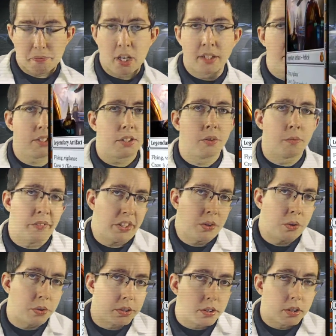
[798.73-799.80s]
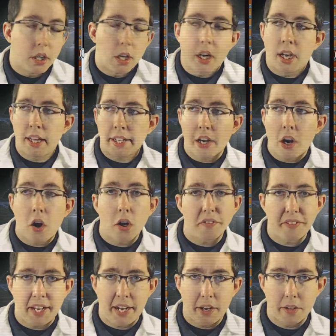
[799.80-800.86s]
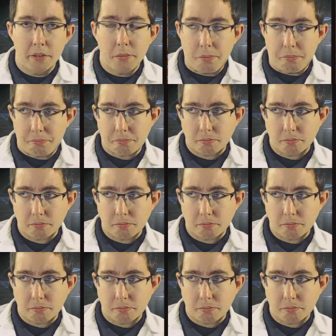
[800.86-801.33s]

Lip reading: These are vehicles. I like Heart of Kiran.